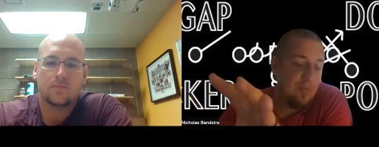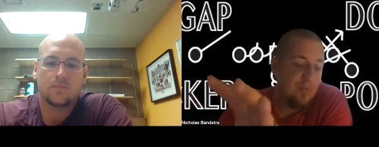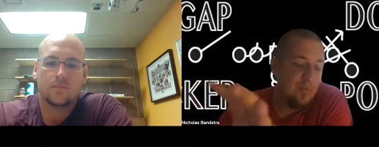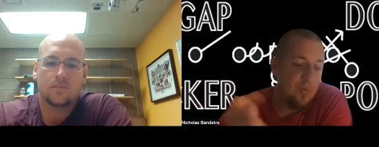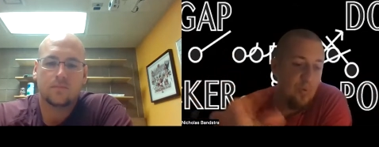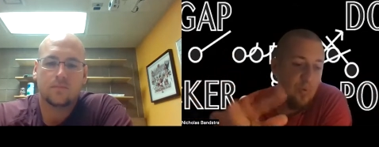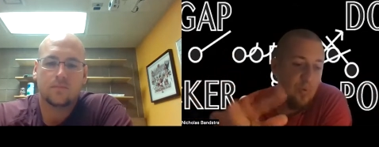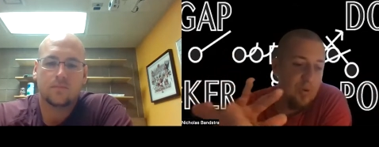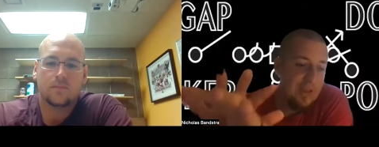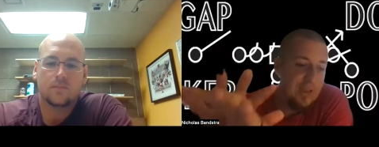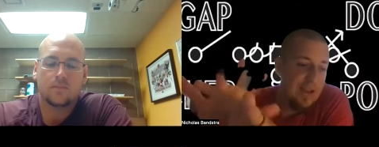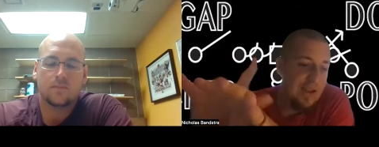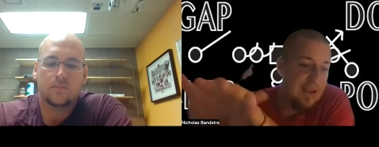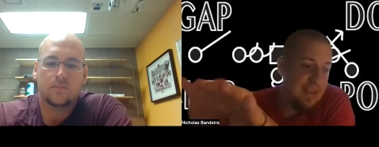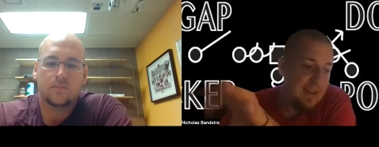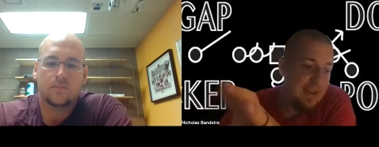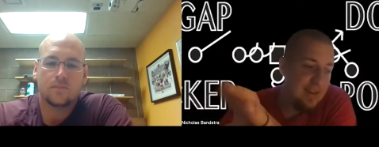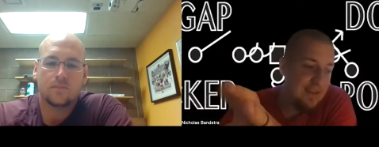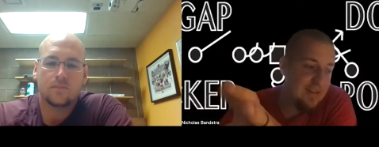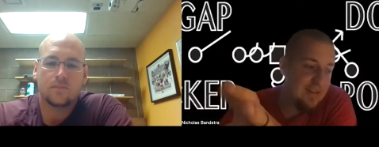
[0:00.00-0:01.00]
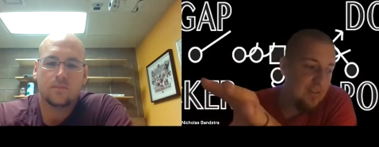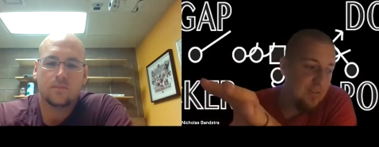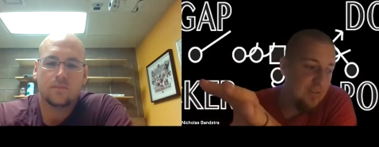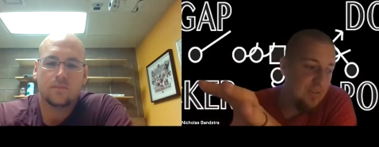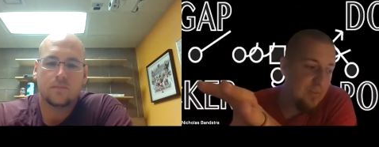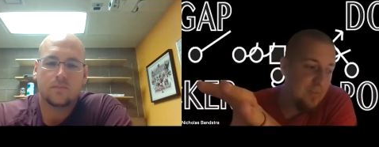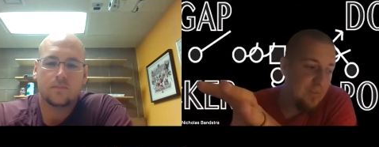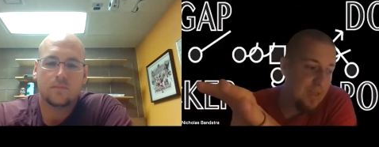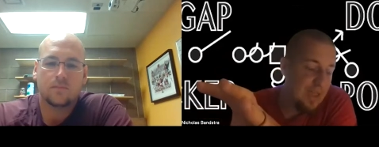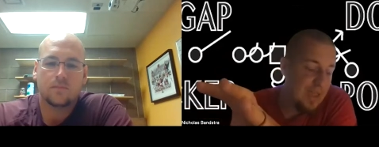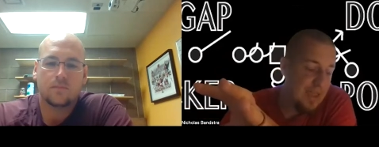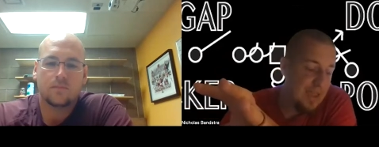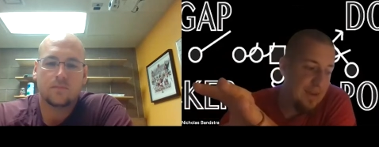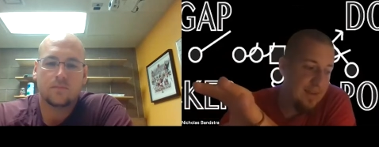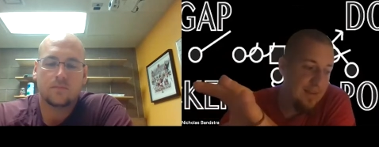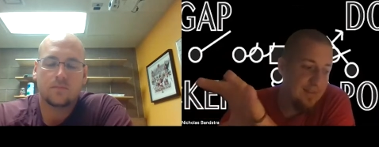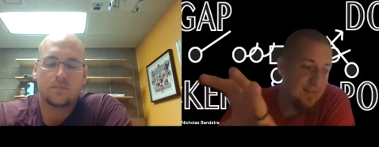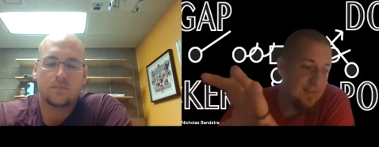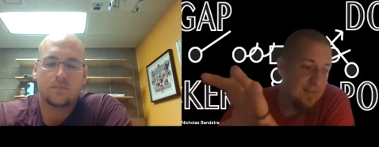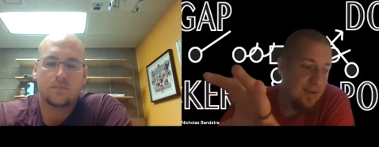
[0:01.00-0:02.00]
Speaker 1: Before we got and get into the
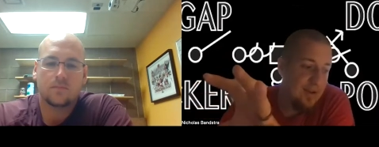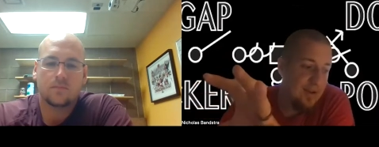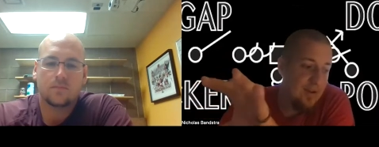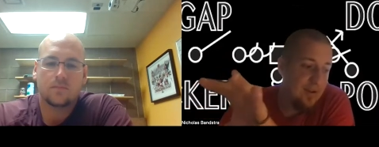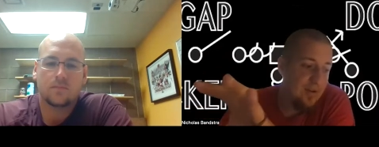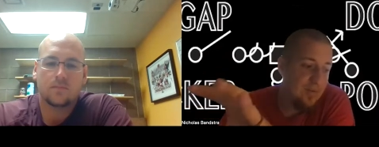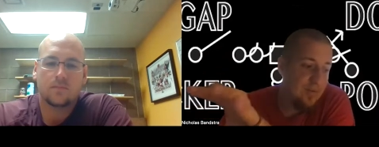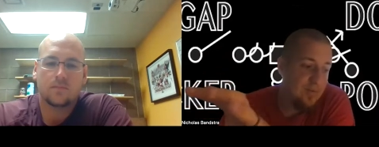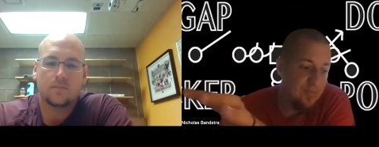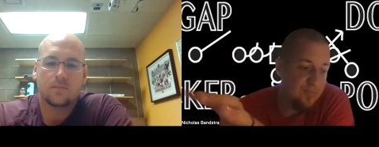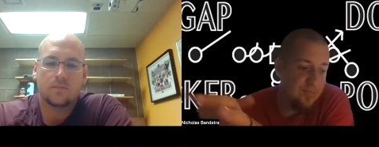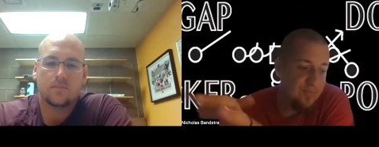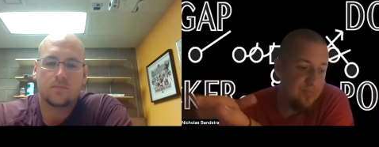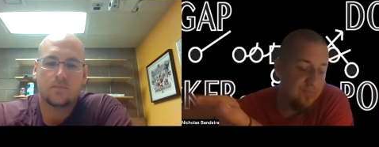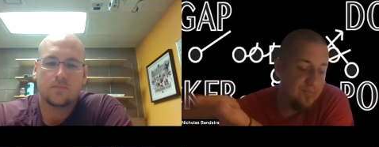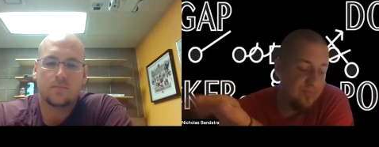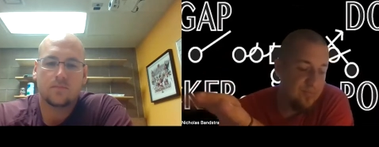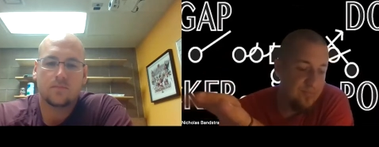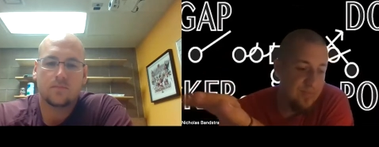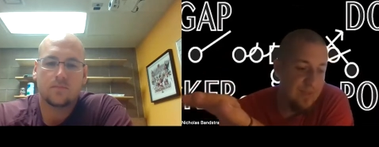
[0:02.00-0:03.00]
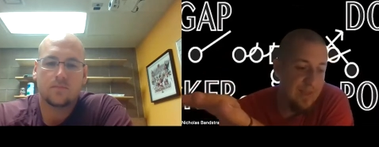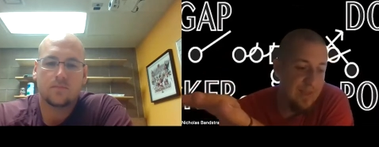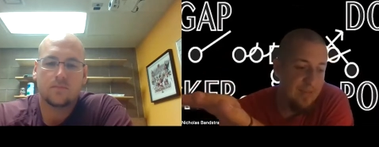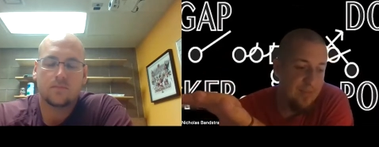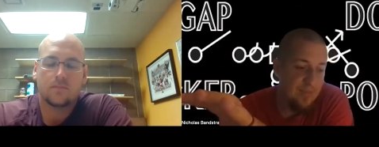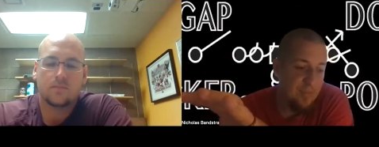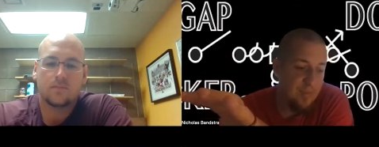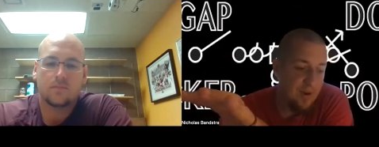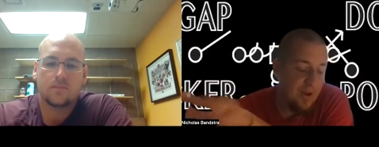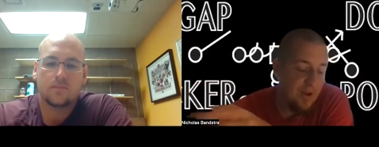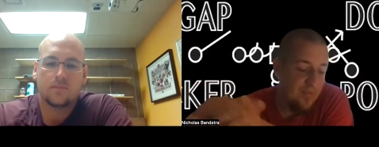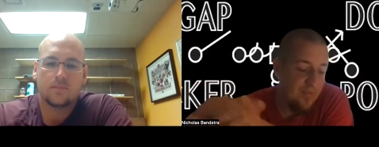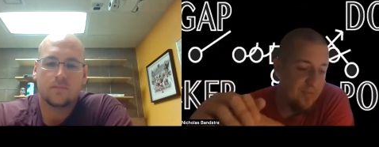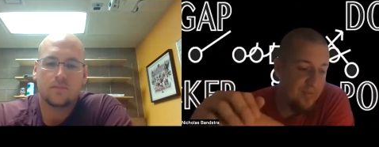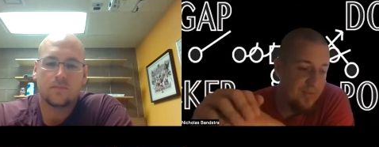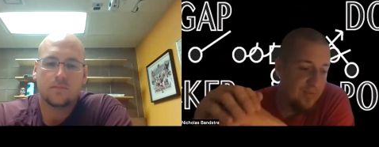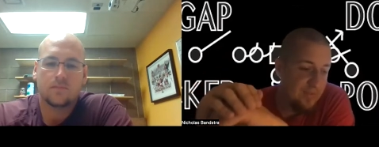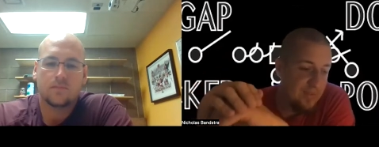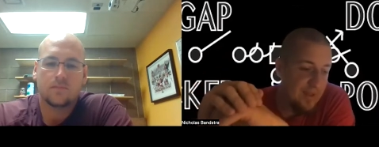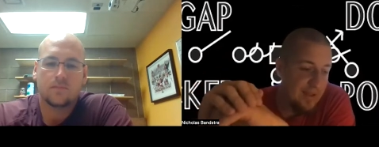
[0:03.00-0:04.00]
mechanics of it from an
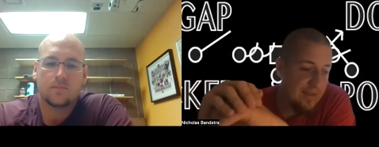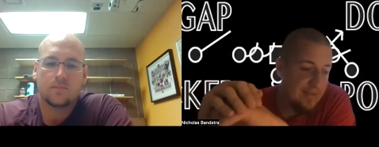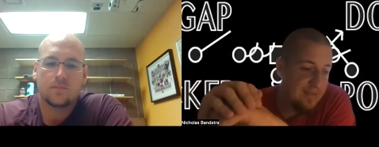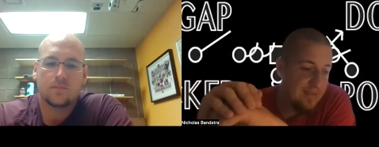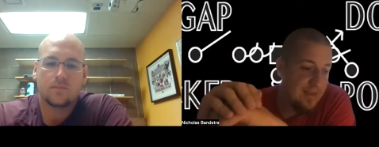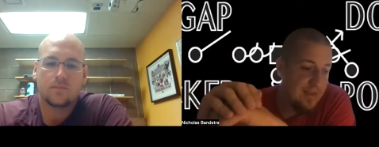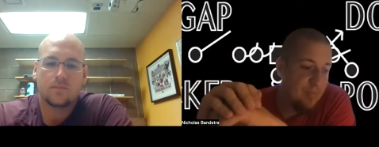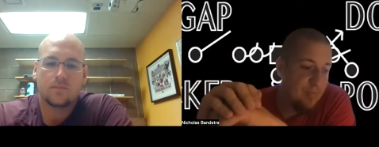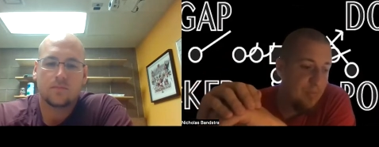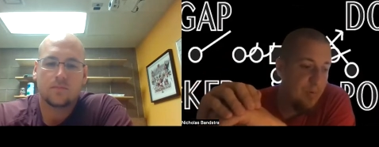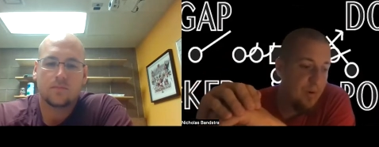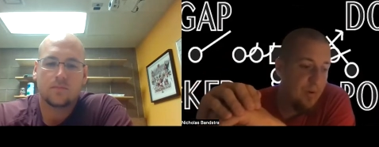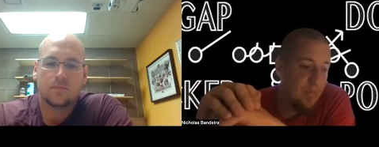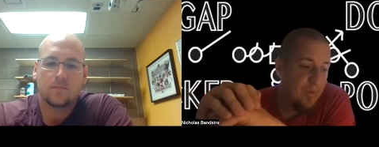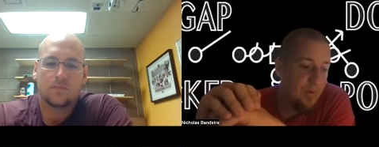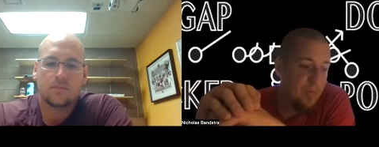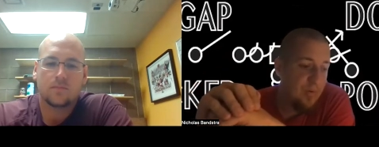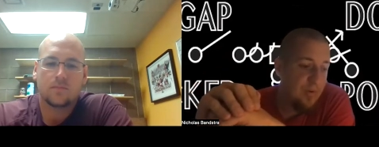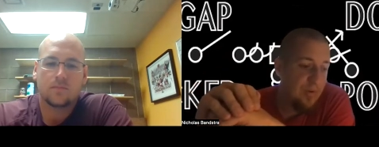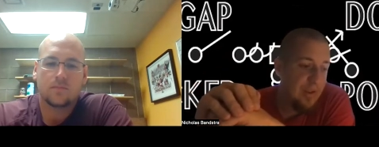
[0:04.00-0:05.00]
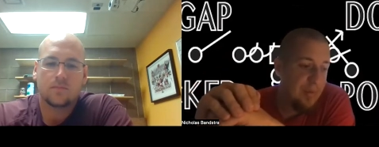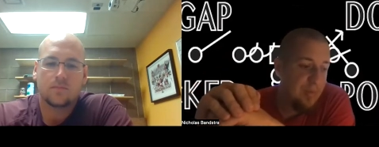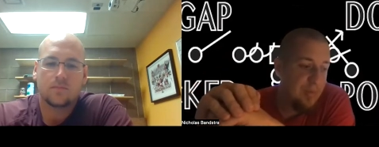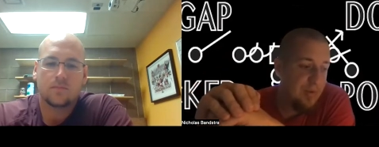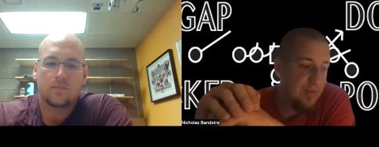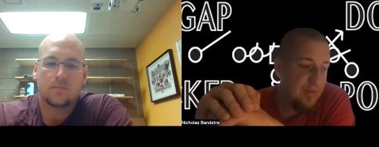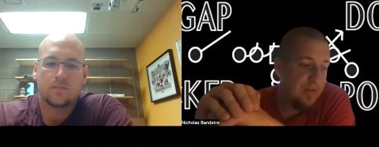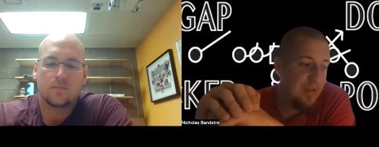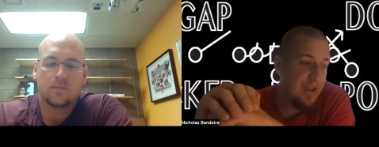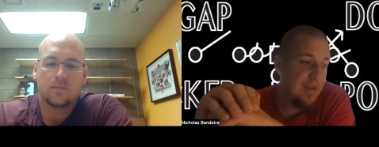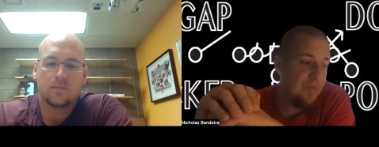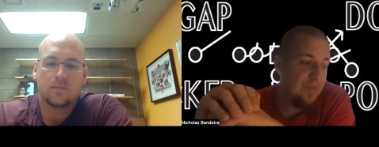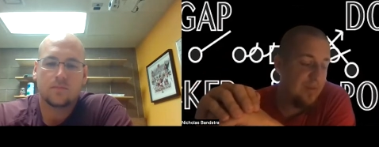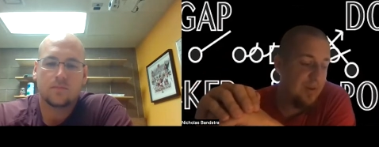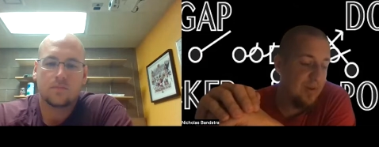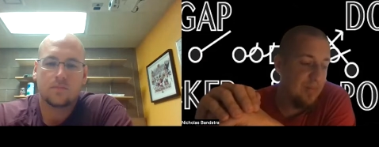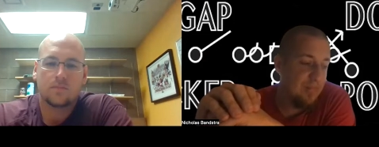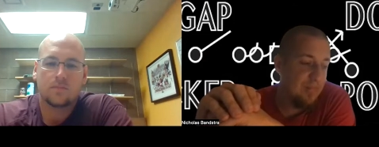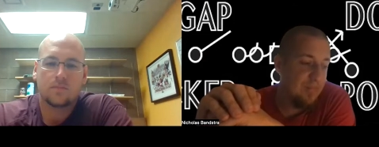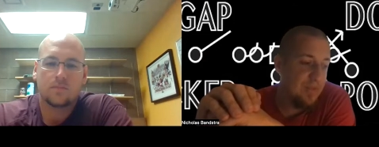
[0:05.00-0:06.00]
offensive line standpoint, what were you able to take
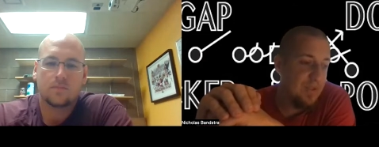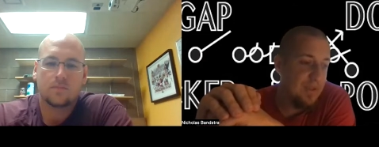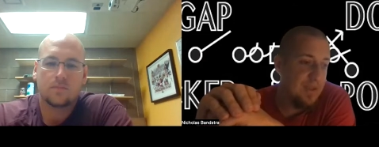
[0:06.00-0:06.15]
from